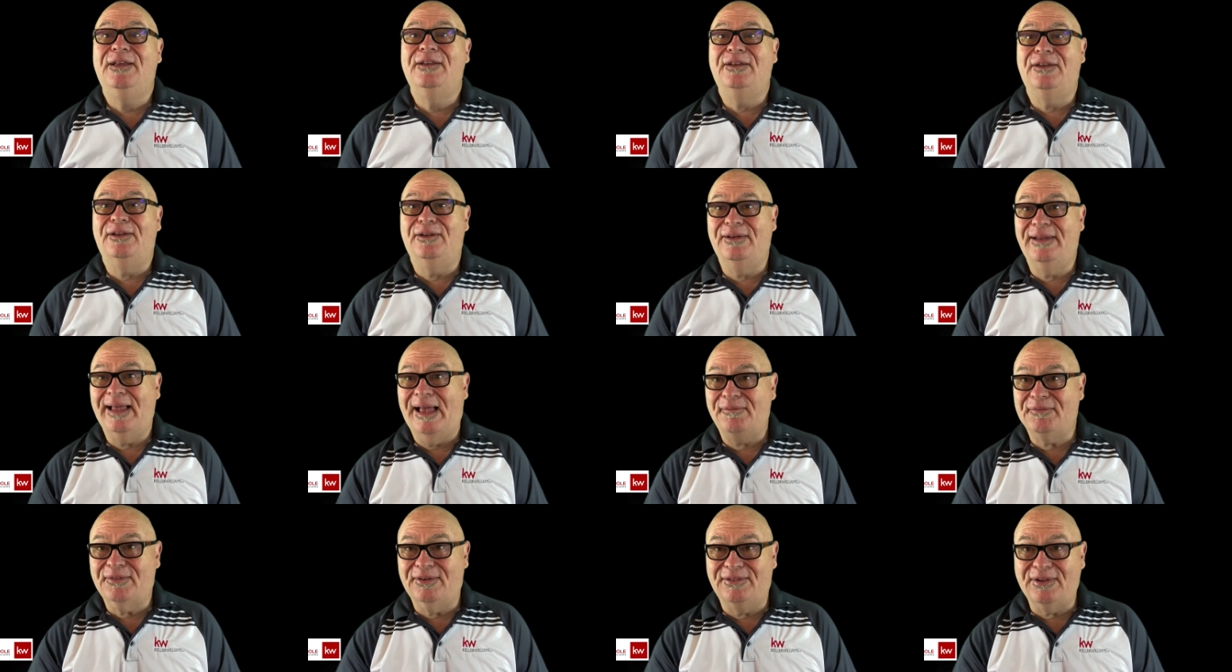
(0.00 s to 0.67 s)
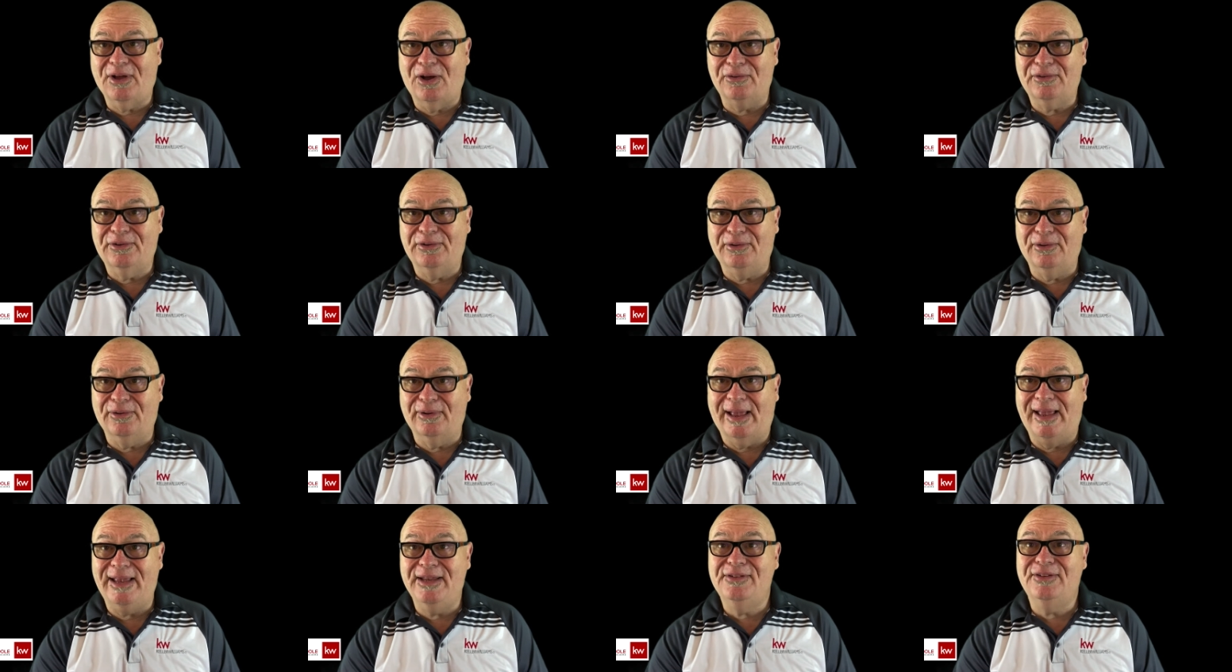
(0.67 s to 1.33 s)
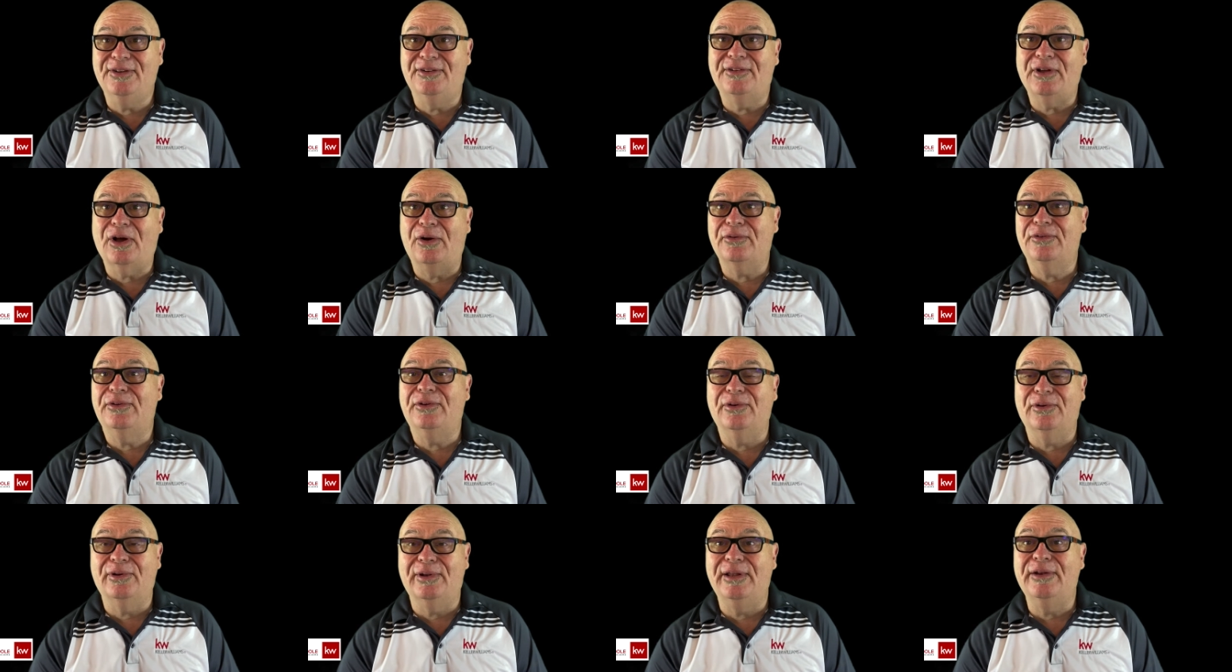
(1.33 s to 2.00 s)
You'd have to talk to your agent, talk
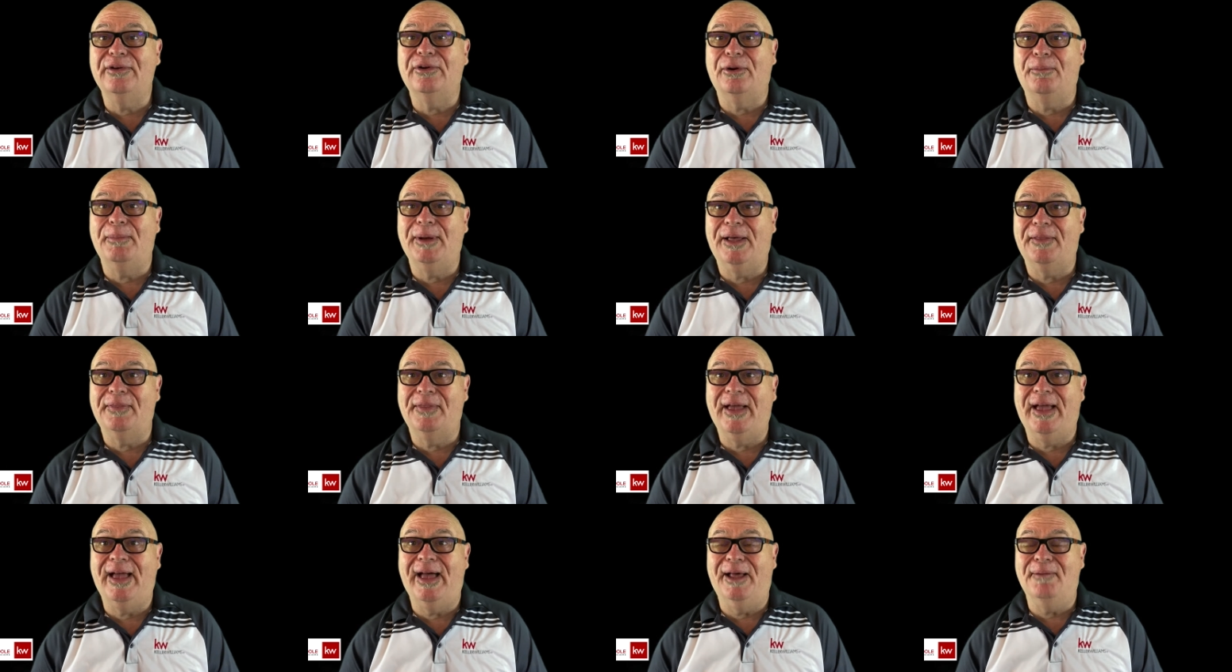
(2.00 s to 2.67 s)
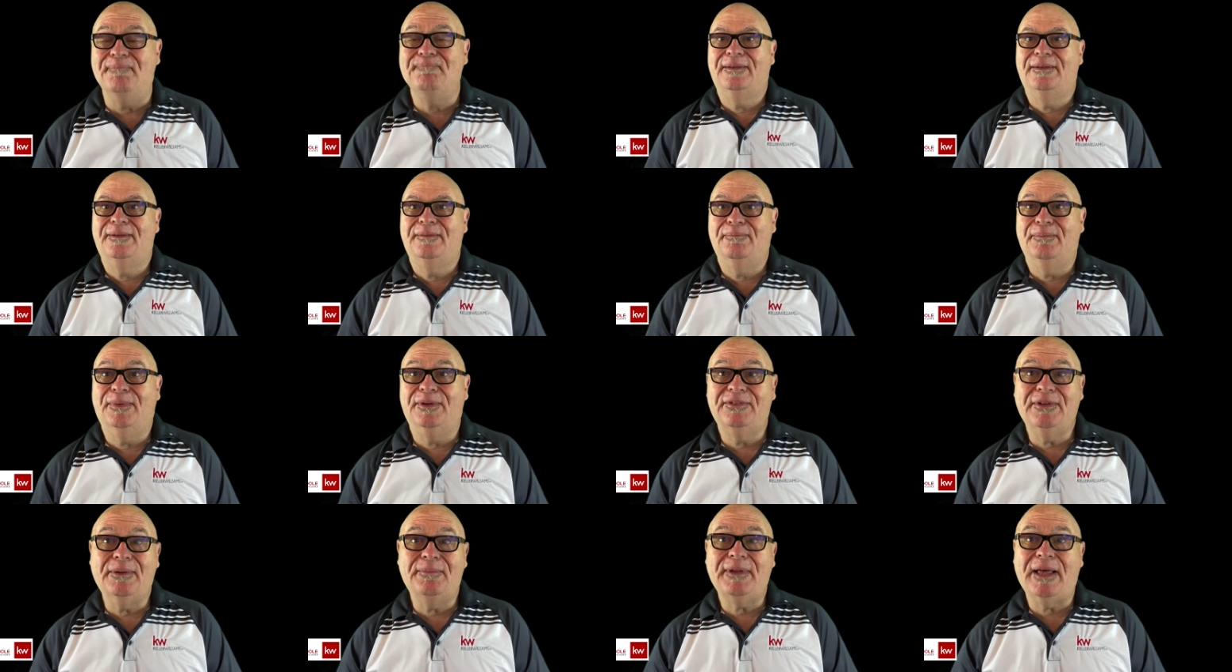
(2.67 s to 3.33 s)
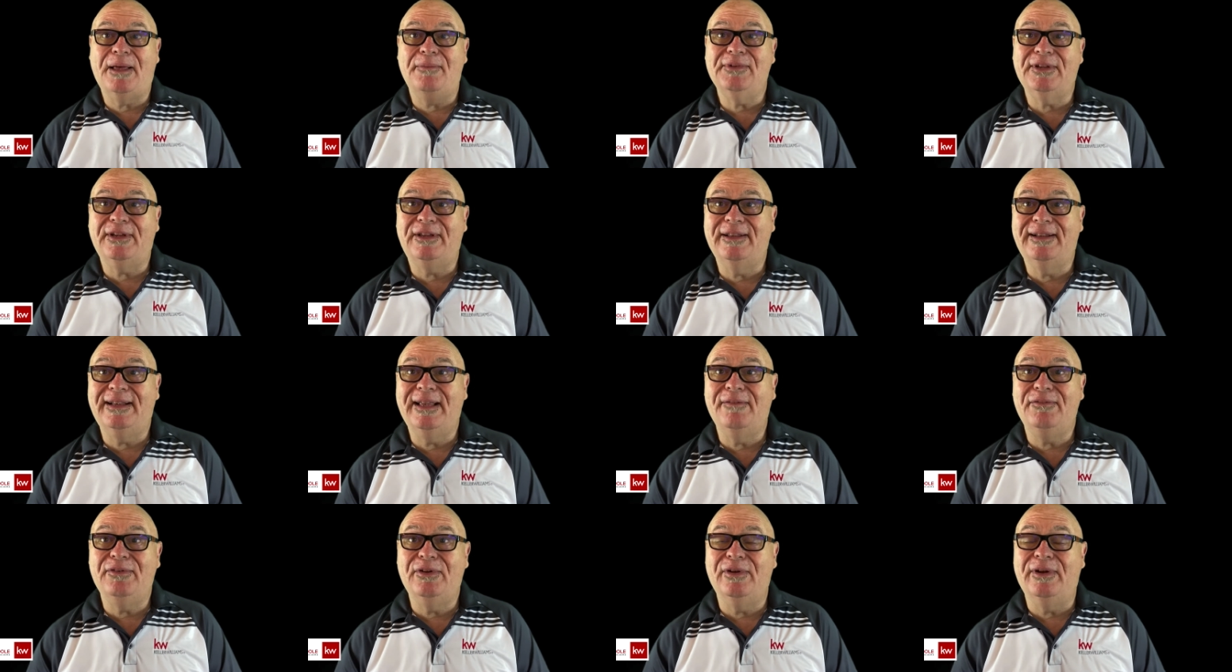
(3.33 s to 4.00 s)
to your lender about that. But sometimes it could
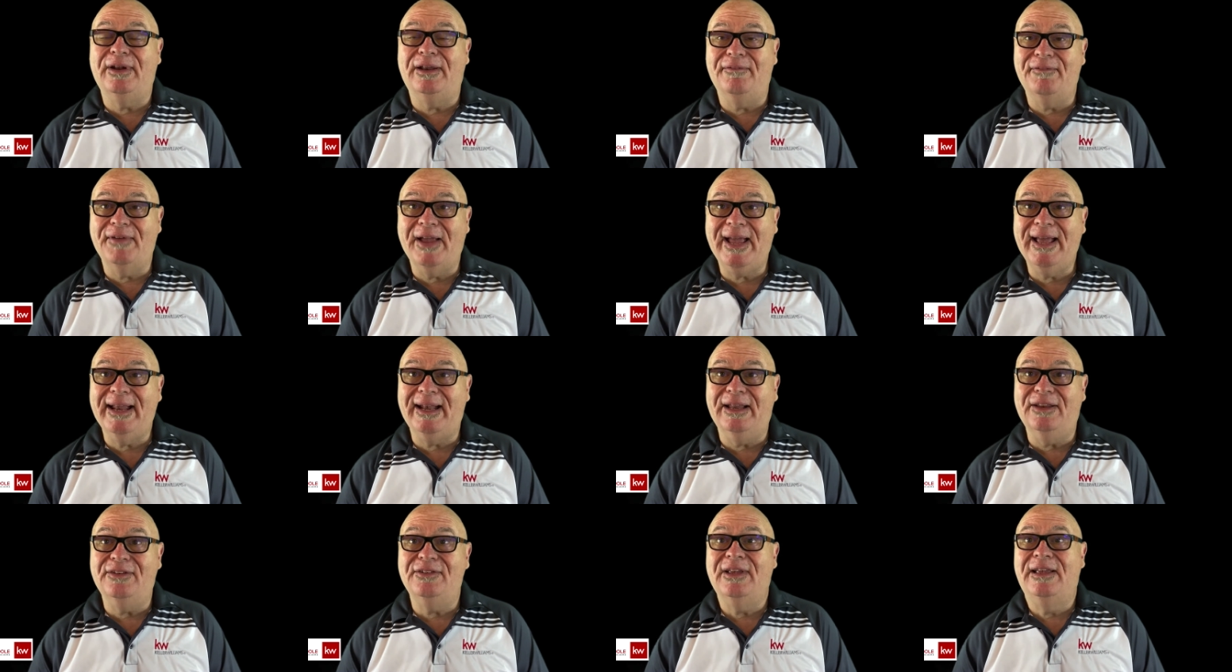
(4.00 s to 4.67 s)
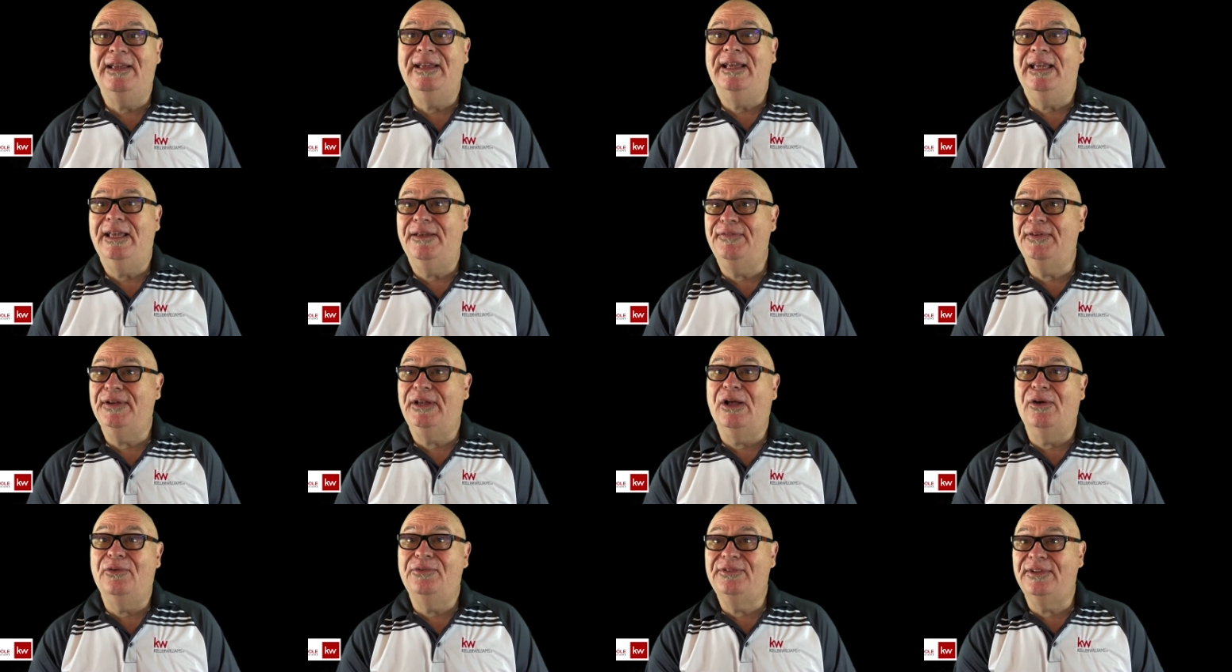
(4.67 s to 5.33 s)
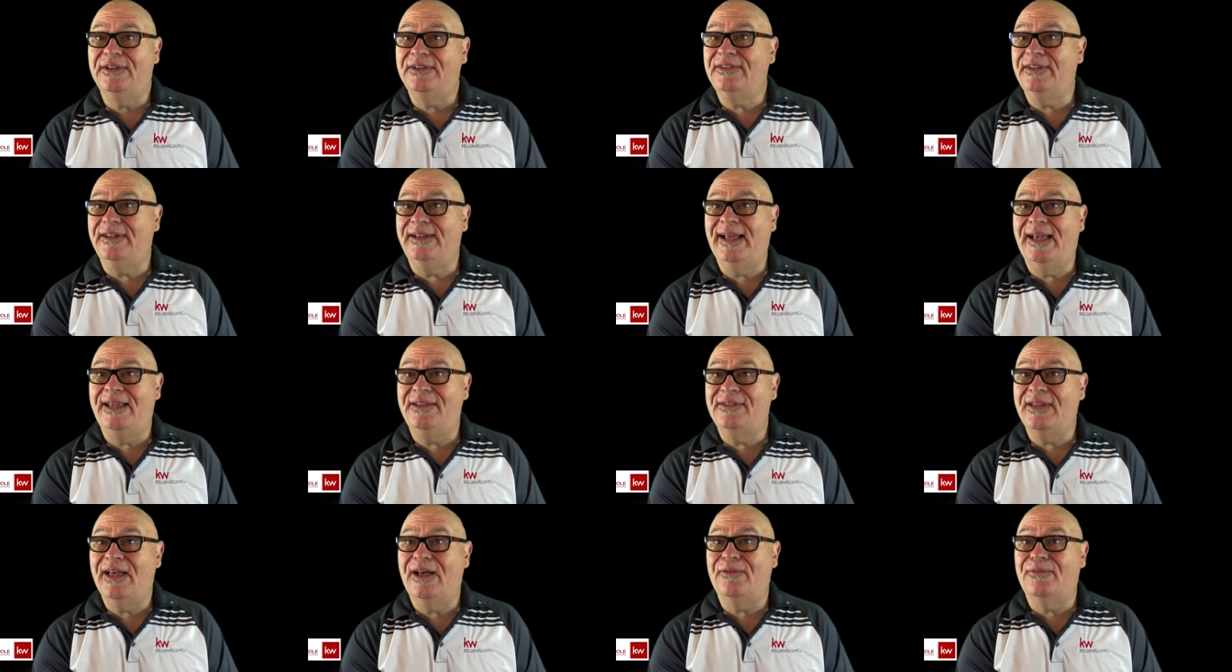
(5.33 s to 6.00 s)
give you an advantage if you go 60
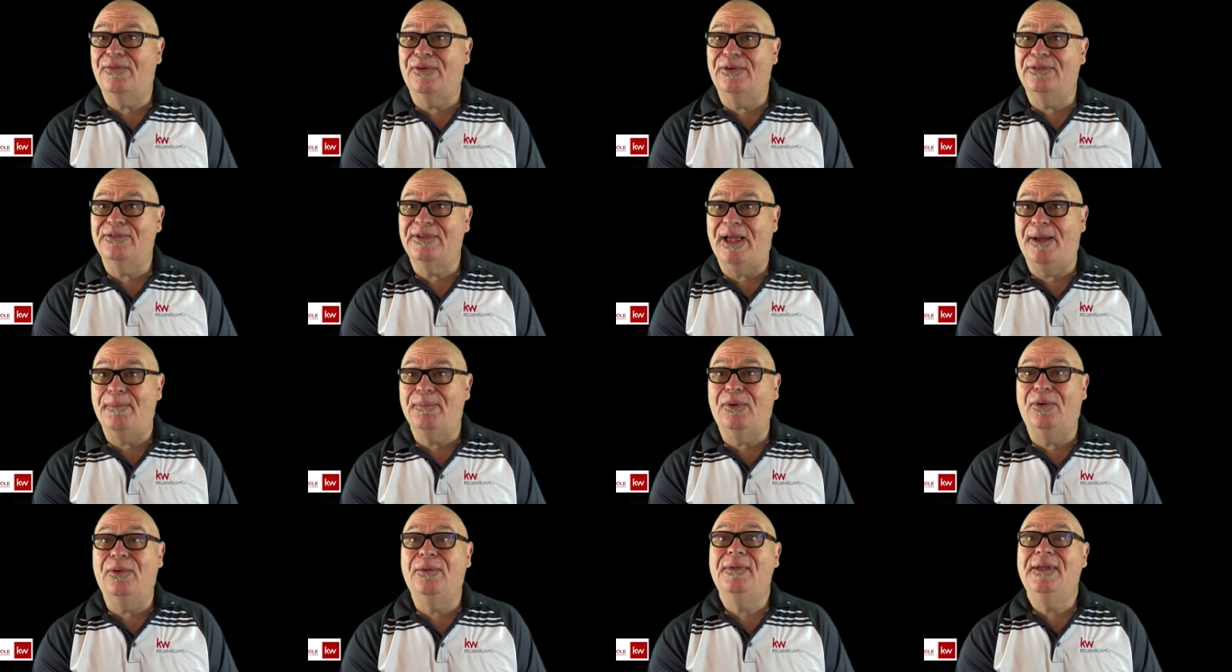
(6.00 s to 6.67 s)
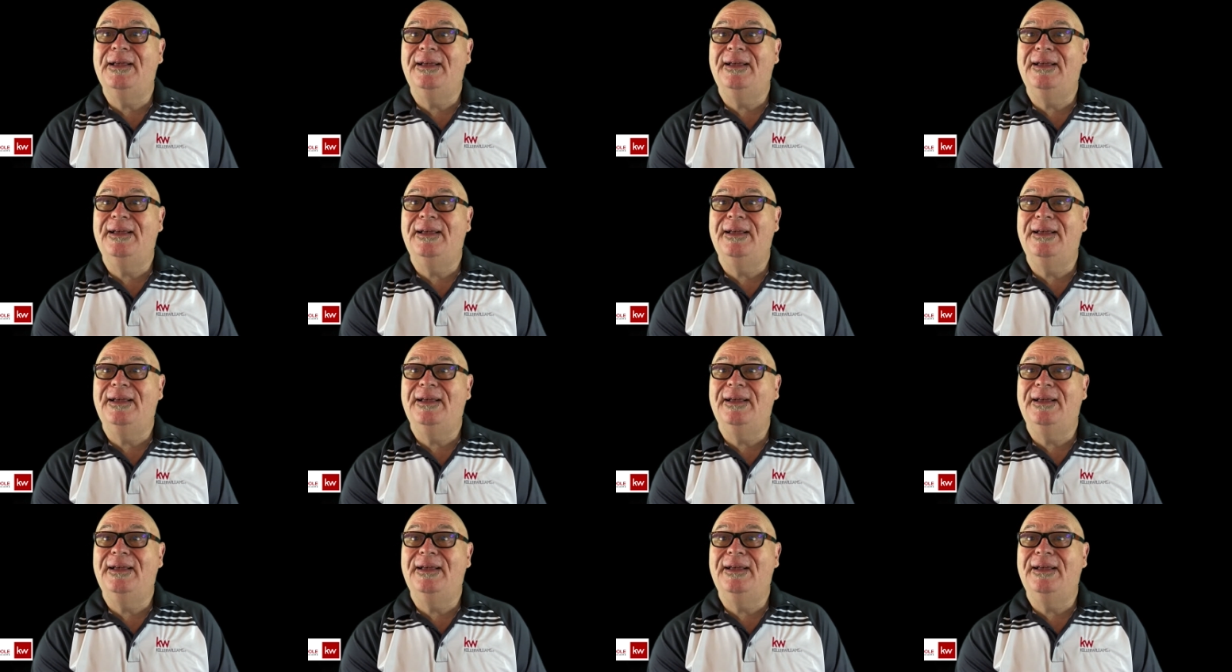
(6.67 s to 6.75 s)
days out, for example,